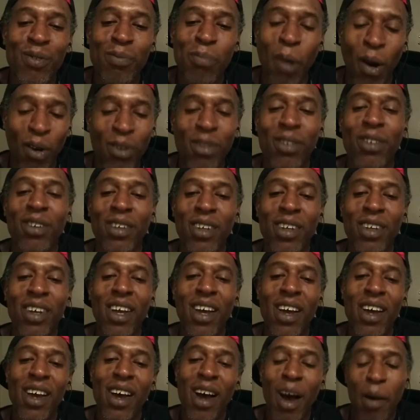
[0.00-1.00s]
personally.
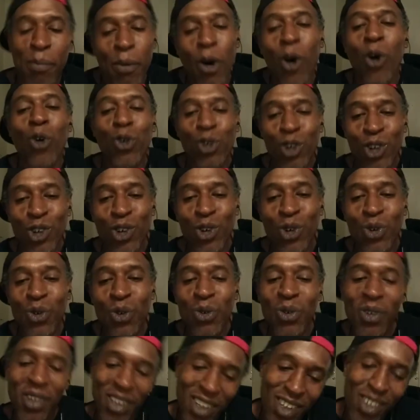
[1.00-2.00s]
I'm an older
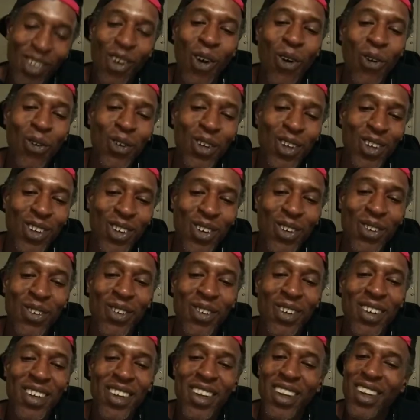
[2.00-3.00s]
dude. He's an older dude.
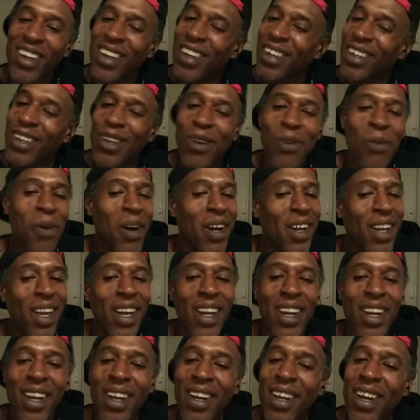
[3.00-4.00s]
You don't want to
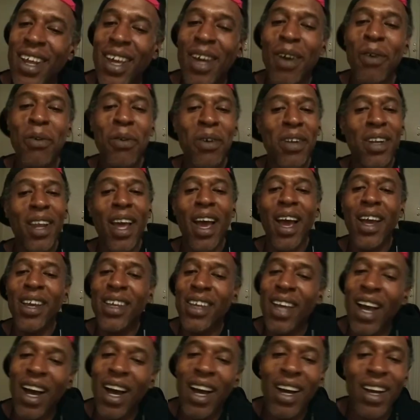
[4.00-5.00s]
get in there with
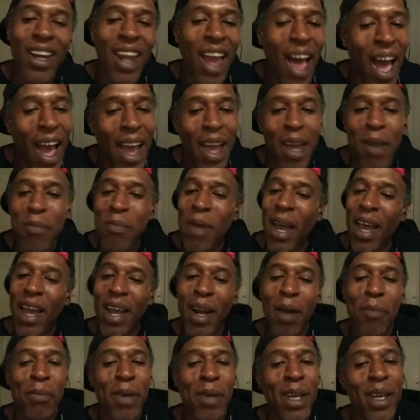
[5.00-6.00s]
that young lion,
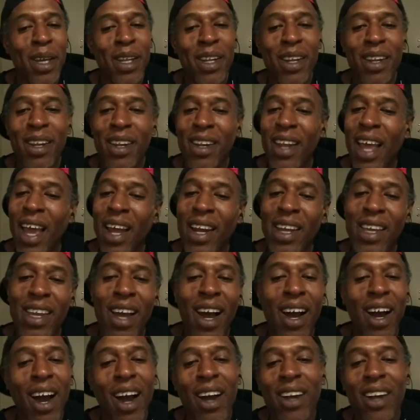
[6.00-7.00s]
man. I mean, Danny
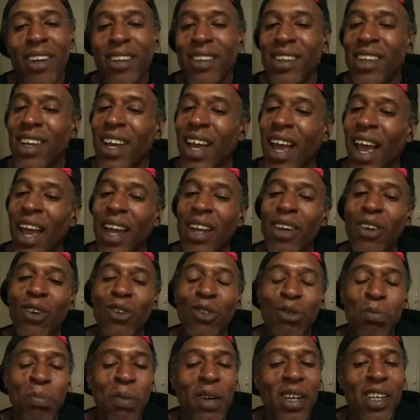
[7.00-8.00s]
Garcia ain't no
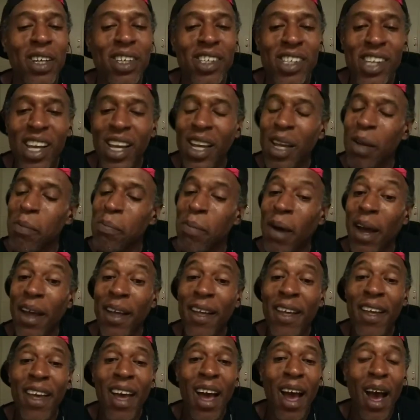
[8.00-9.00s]
spring chicken,
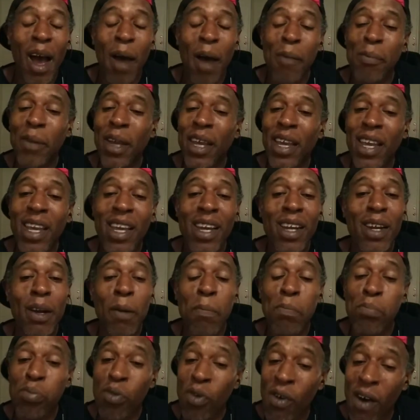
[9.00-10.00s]
but I mean, he in the
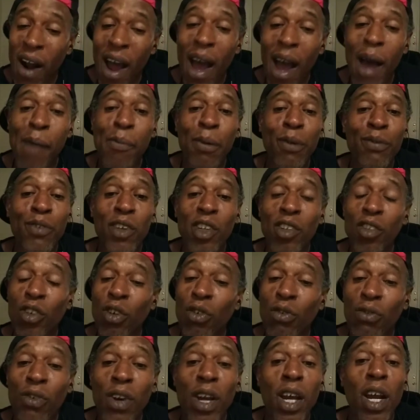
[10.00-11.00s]
prime of his
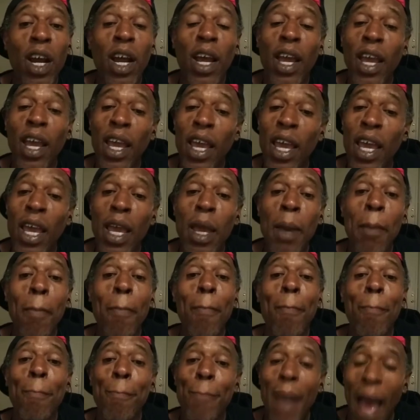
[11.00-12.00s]
career and he
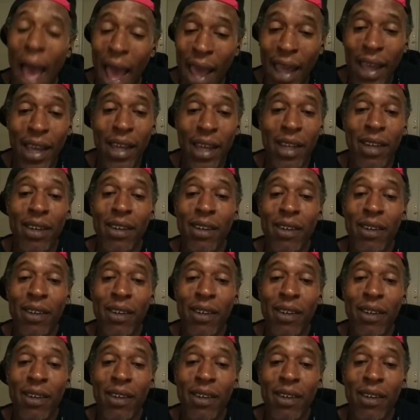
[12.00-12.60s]
banging.